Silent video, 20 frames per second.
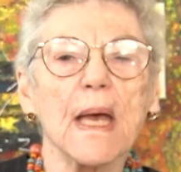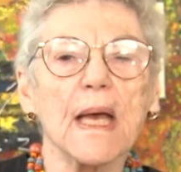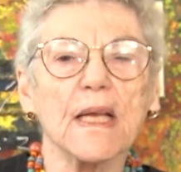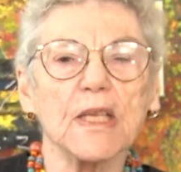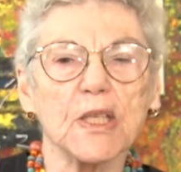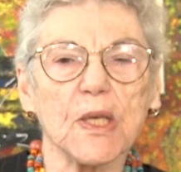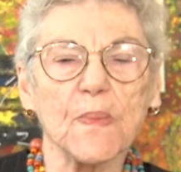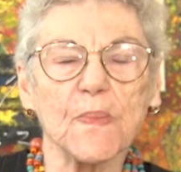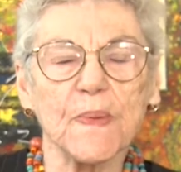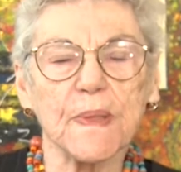
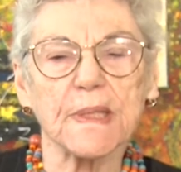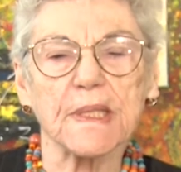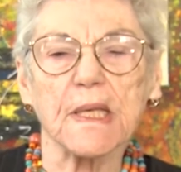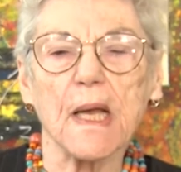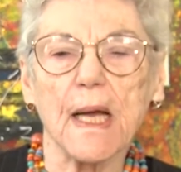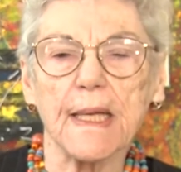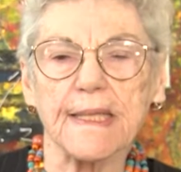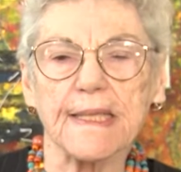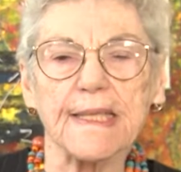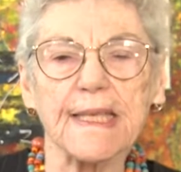She puts
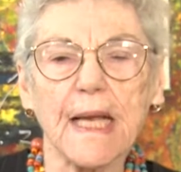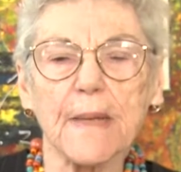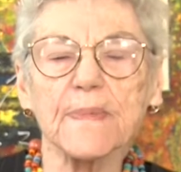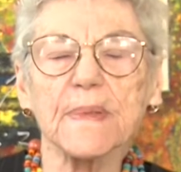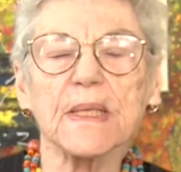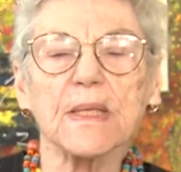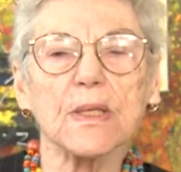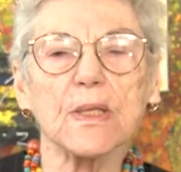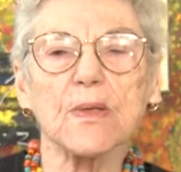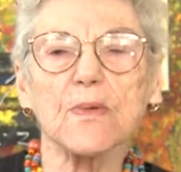on
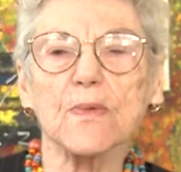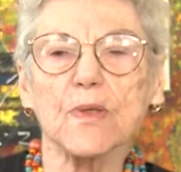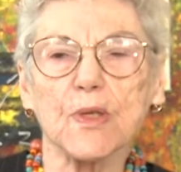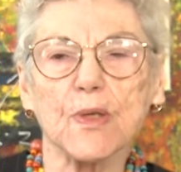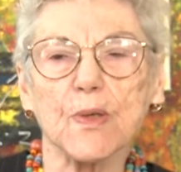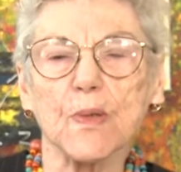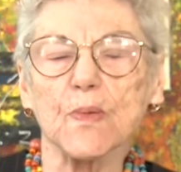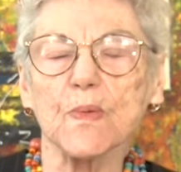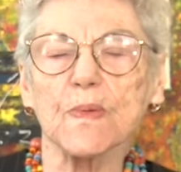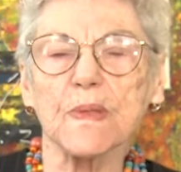substitute
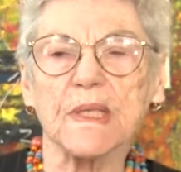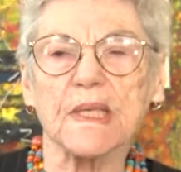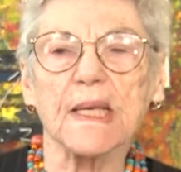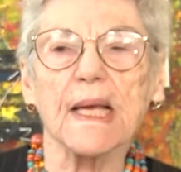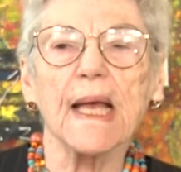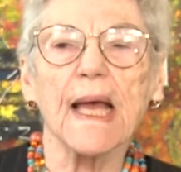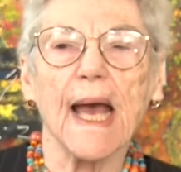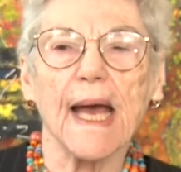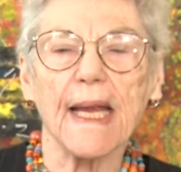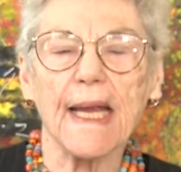shoes
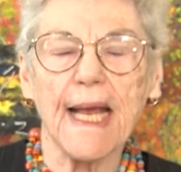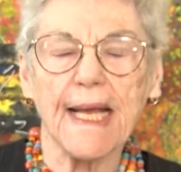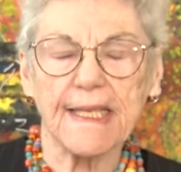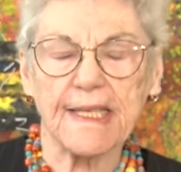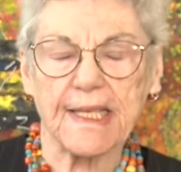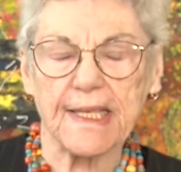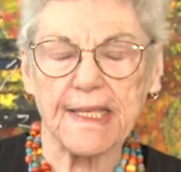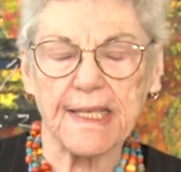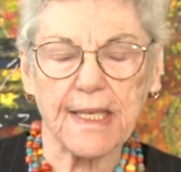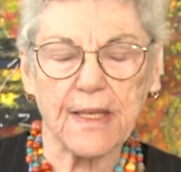and
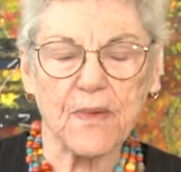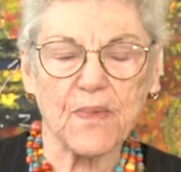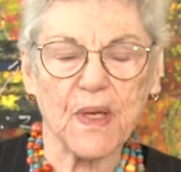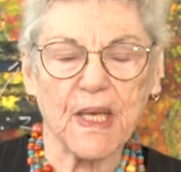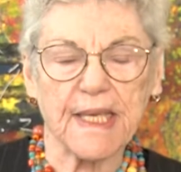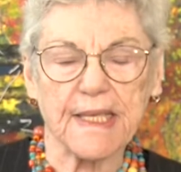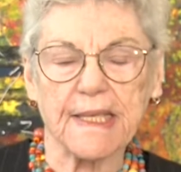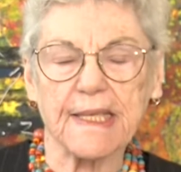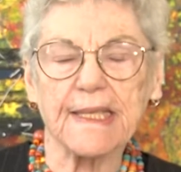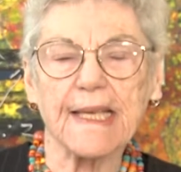has a
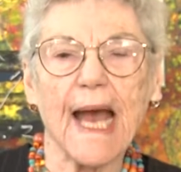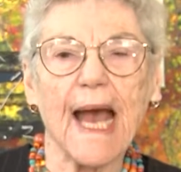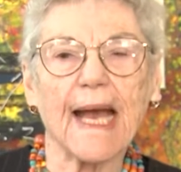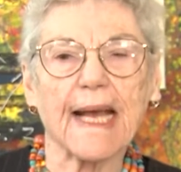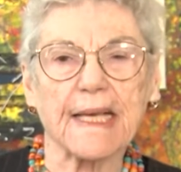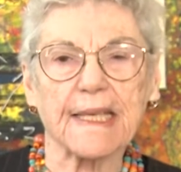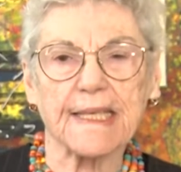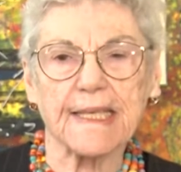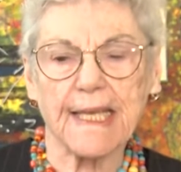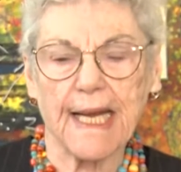serious
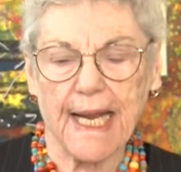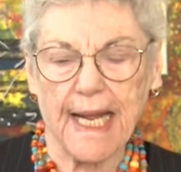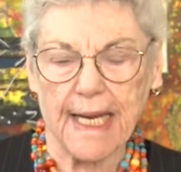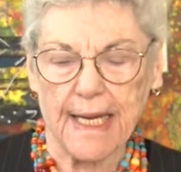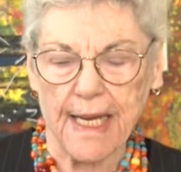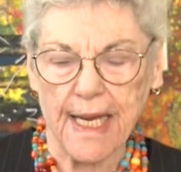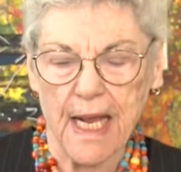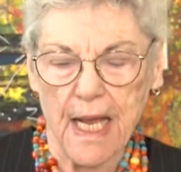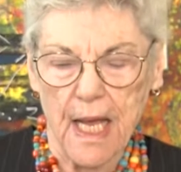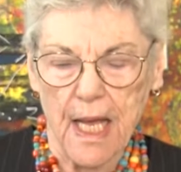
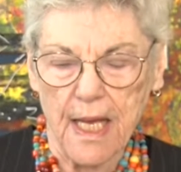accident.